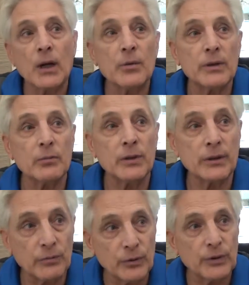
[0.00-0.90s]
well, it? Well,
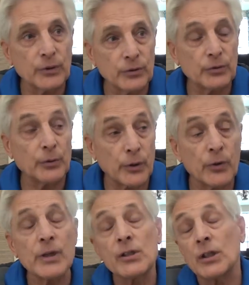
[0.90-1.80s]
we, we, we do. The
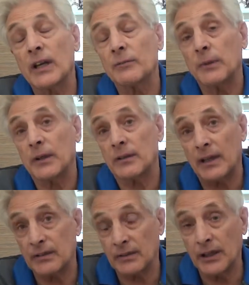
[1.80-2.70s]
recruiting is the lifeblood,
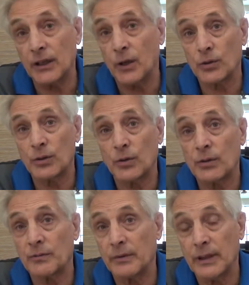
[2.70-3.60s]
as any coach knows
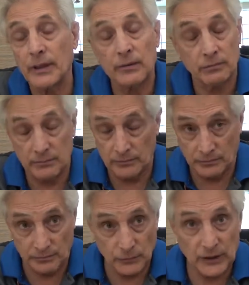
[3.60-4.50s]
of any
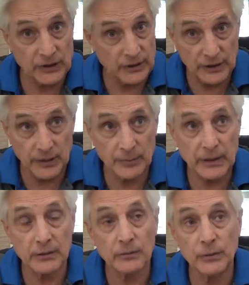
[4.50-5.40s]
wrestling team.
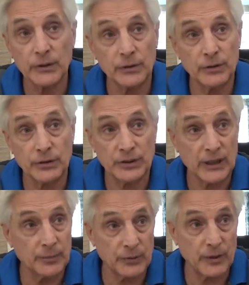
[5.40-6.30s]
And we just
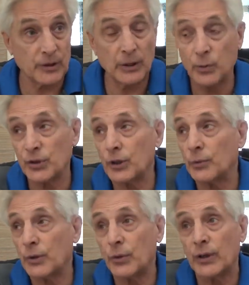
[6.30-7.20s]
keep, stress, like, we're still
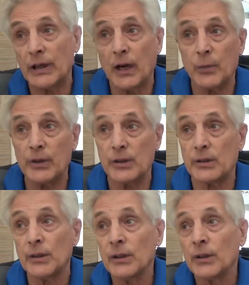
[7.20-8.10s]
recruiting now. We
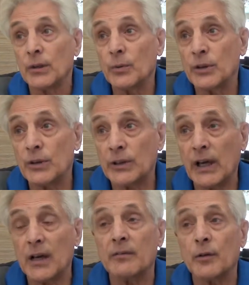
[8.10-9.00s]
just we just
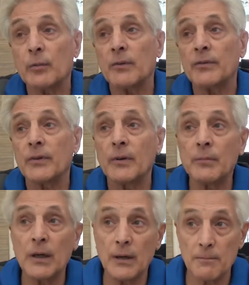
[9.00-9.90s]
got a verbal from,
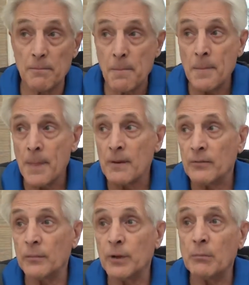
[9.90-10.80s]
um,
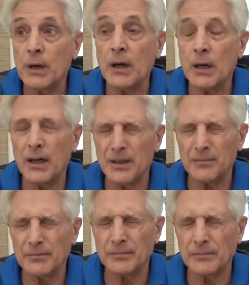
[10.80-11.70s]
from Lamar,
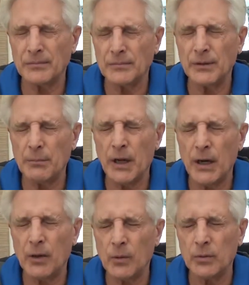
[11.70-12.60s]
uh, Lamar, Lamar